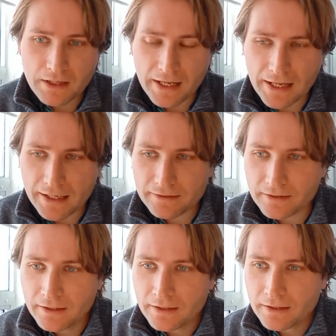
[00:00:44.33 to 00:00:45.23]
And
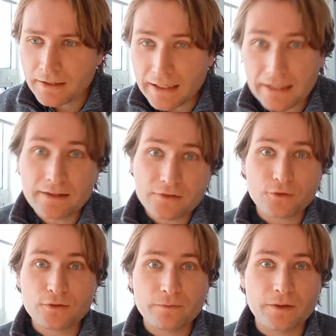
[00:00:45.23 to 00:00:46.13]
in this
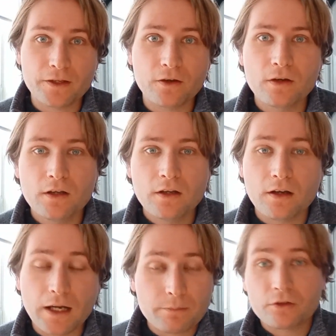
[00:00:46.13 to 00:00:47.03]
YouTube video,
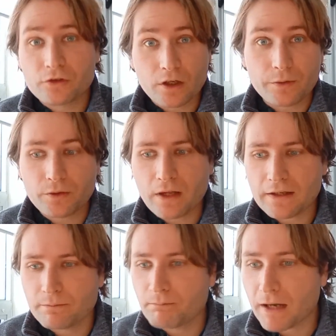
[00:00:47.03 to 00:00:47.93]
I'm going to share with you
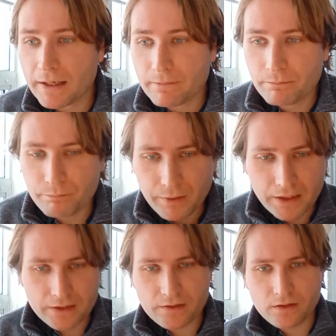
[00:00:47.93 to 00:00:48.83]
guys my
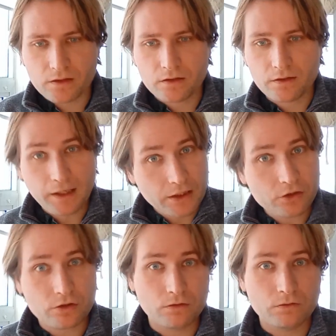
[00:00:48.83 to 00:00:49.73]
biggest
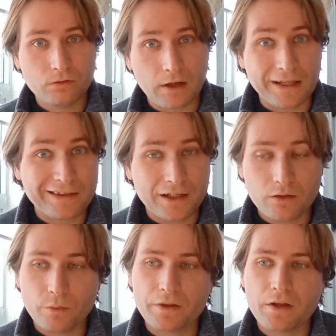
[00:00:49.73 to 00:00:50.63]
issue, I
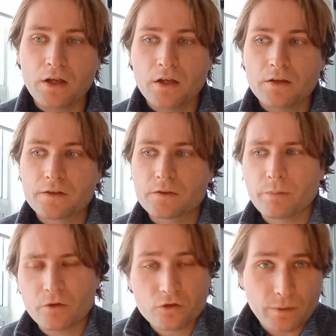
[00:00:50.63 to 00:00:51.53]
think, with
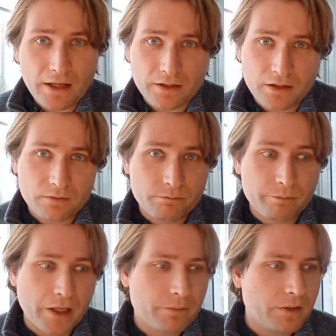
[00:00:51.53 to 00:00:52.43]
spirituality,
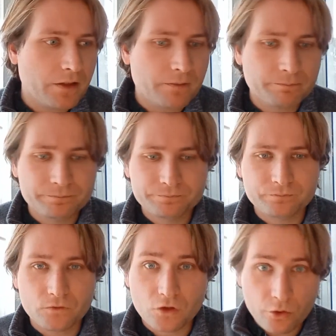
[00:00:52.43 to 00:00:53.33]
maybe
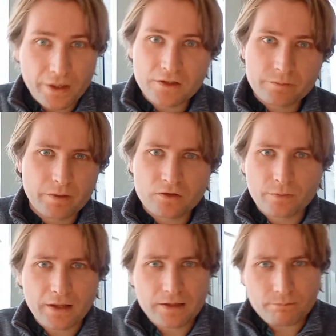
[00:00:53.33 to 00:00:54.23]
new age
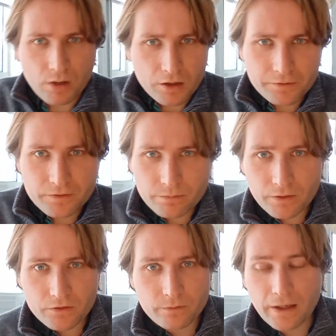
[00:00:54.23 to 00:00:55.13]
spirituality, modern
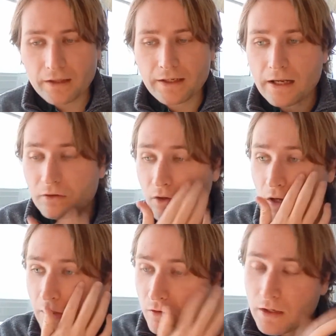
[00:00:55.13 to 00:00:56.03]
spirituality. I don't know
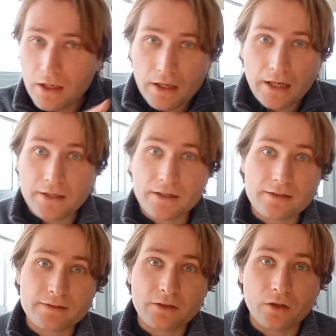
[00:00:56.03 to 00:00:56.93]
how you how you
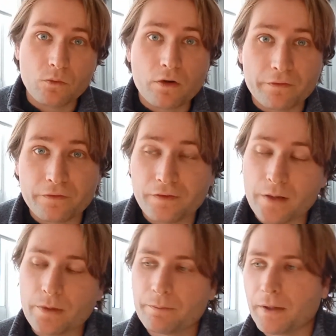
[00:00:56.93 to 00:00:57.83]
necessarily want to
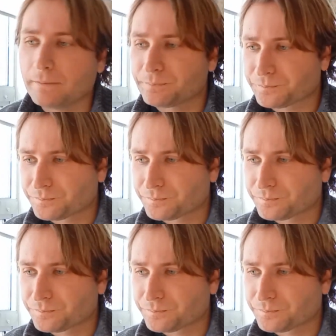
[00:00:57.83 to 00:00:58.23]
frame it, but